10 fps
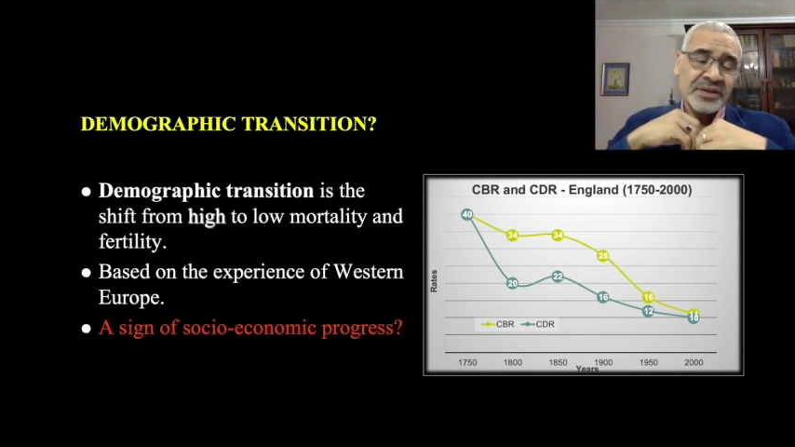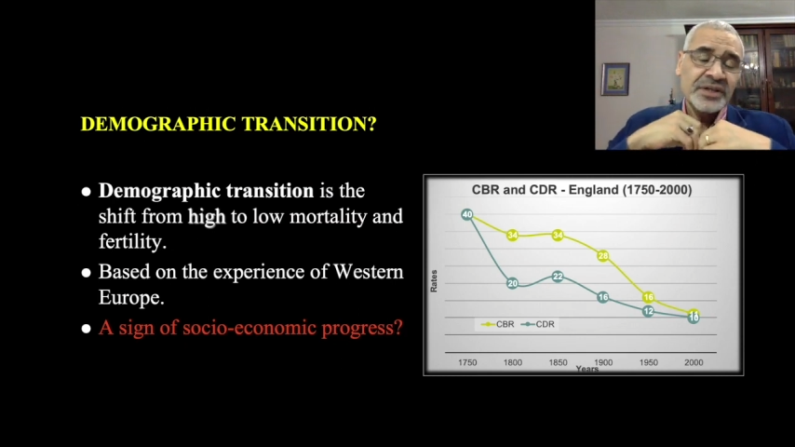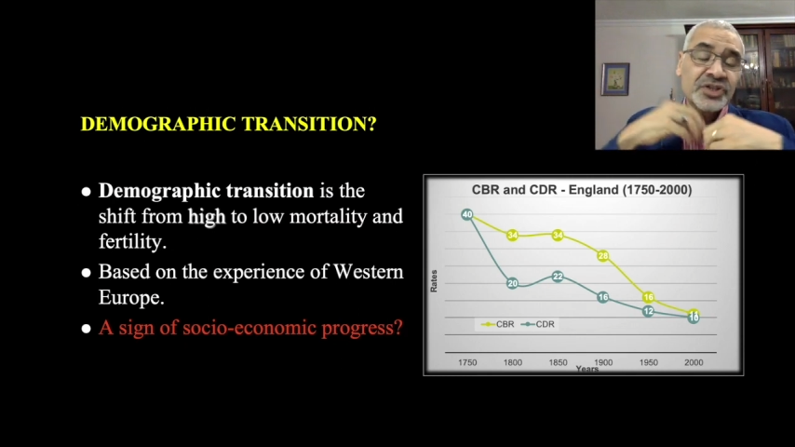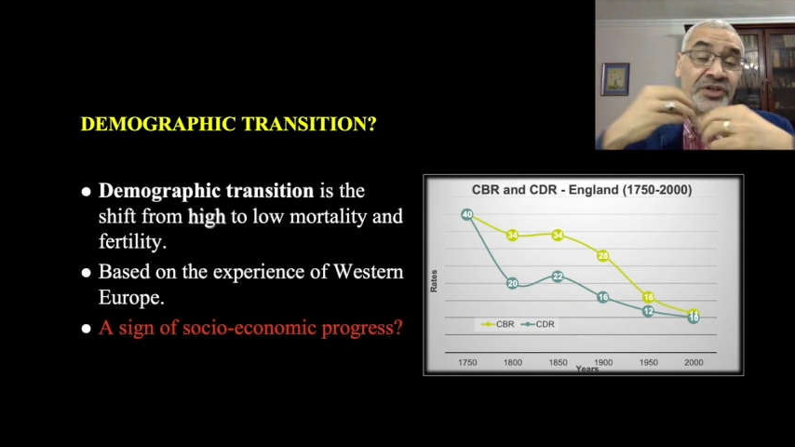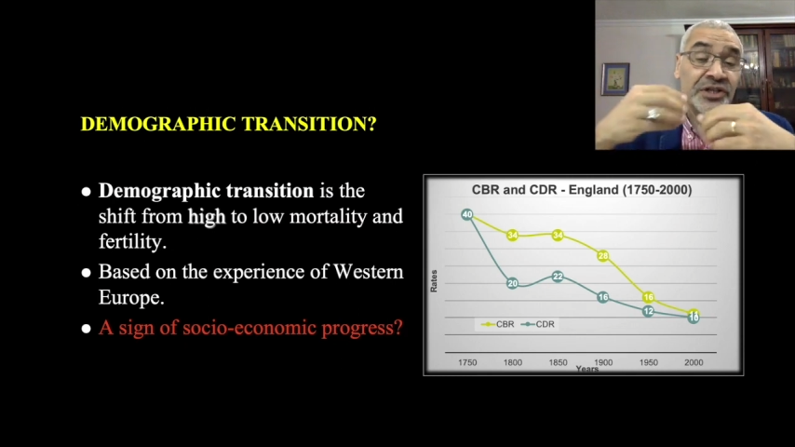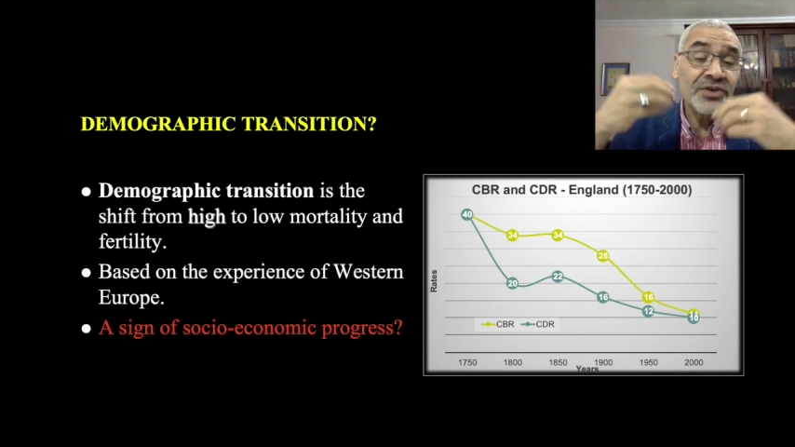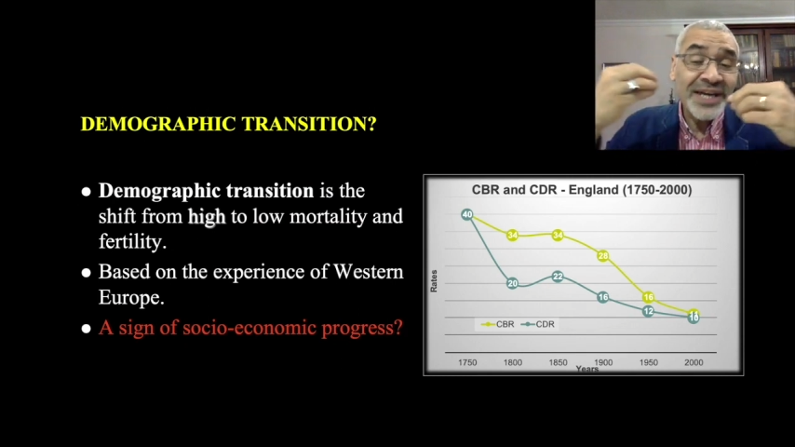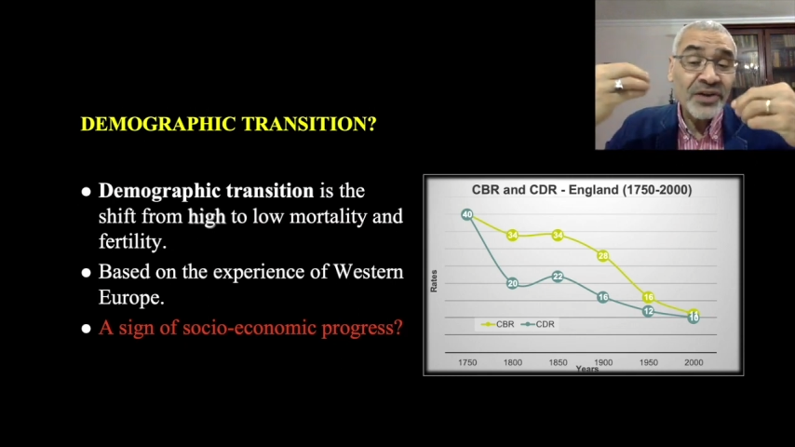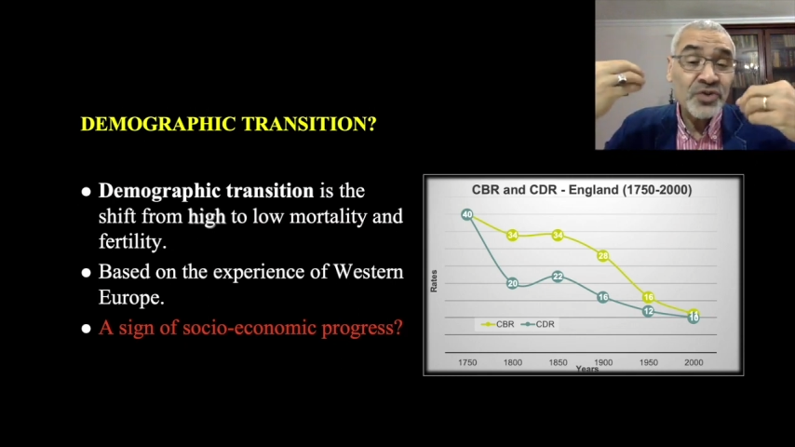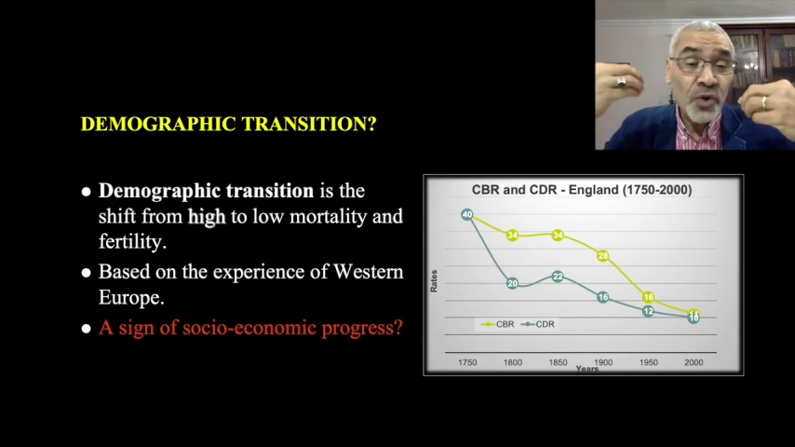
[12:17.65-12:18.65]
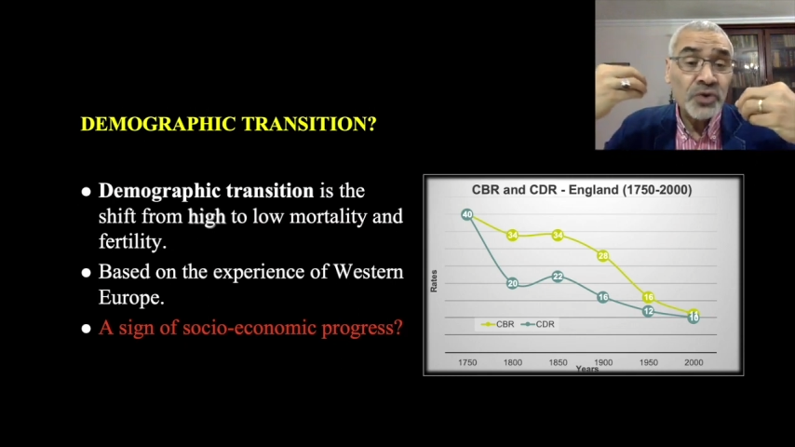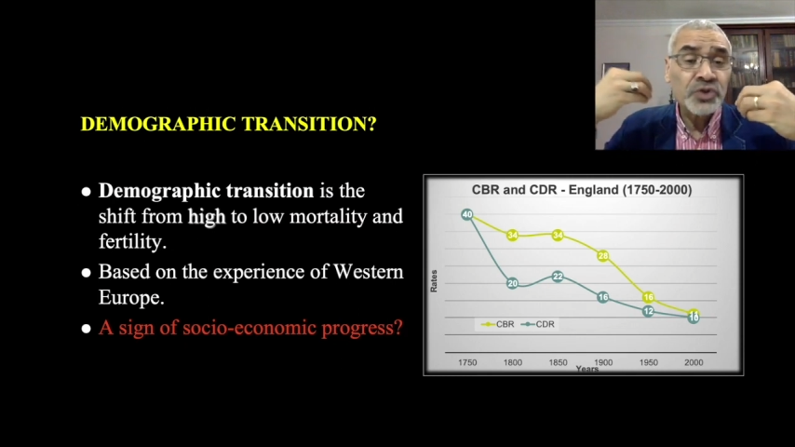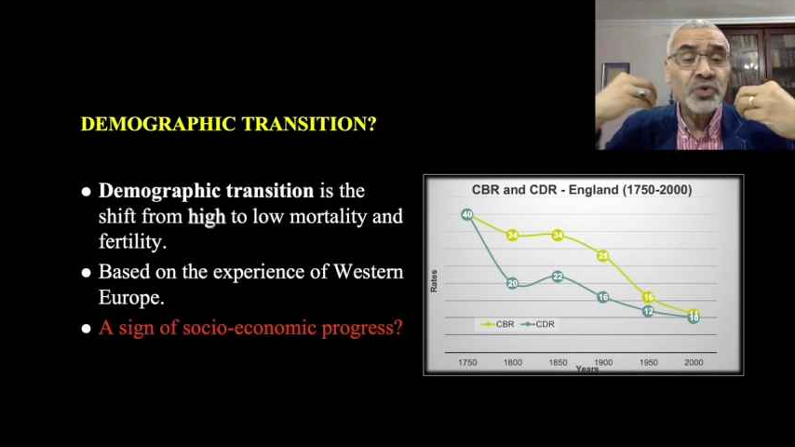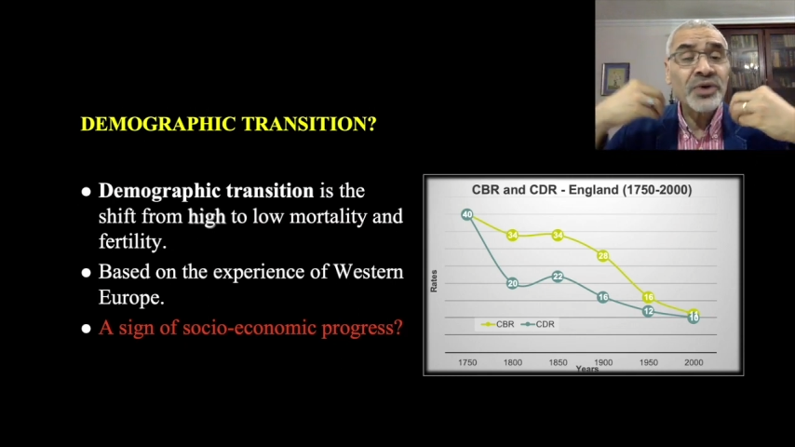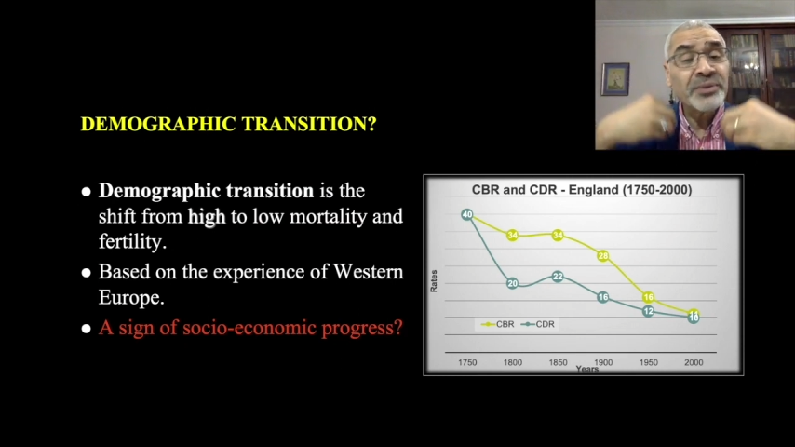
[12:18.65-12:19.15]
So you cannot
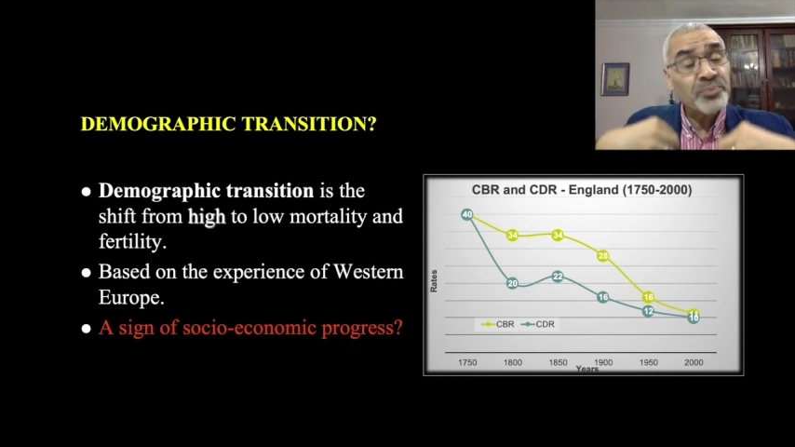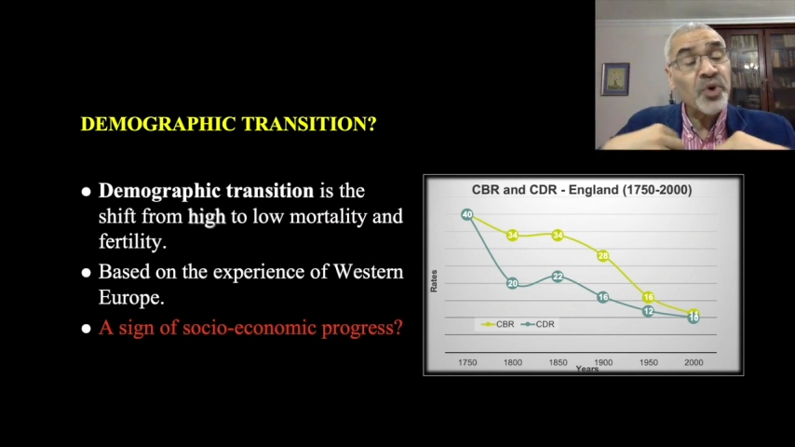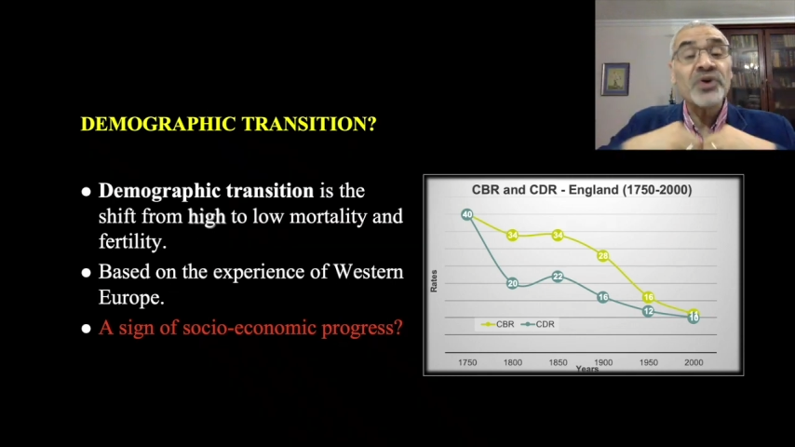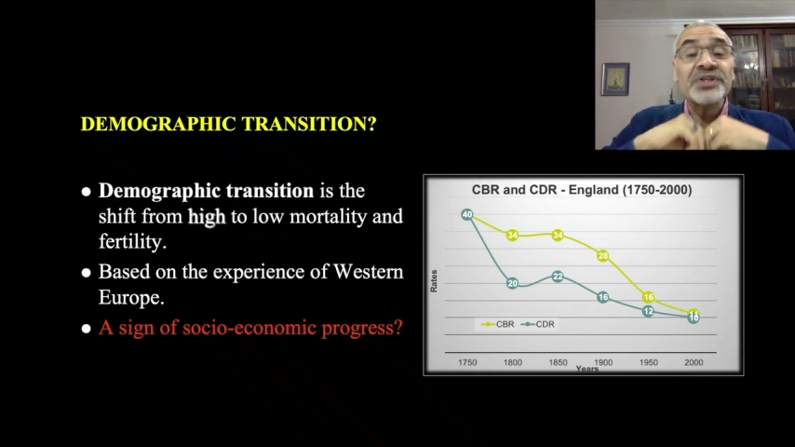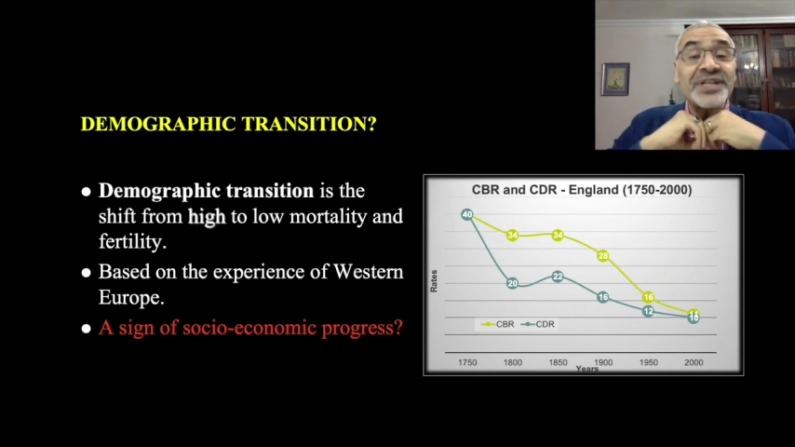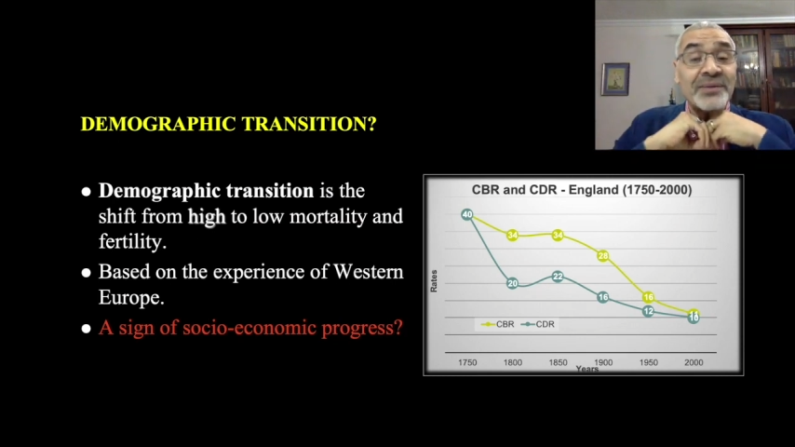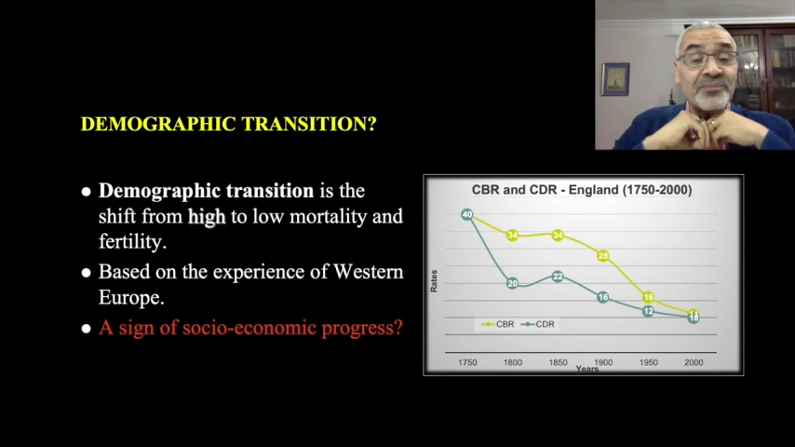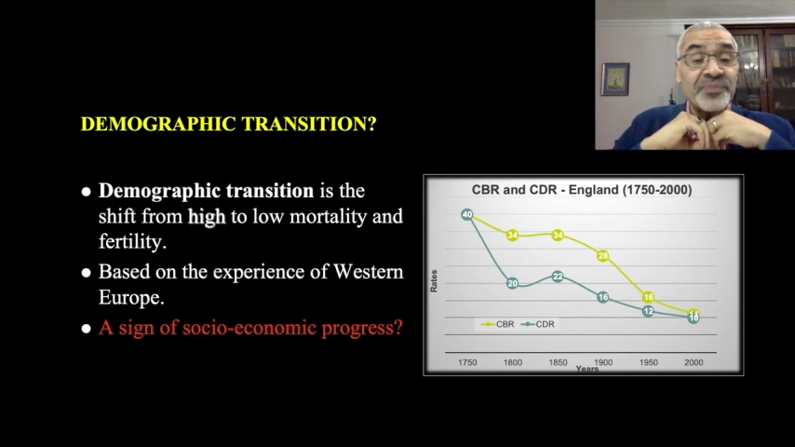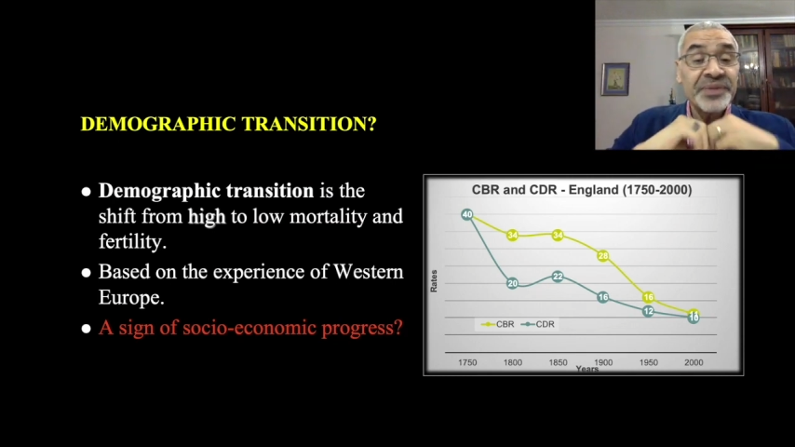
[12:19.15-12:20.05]
also import them.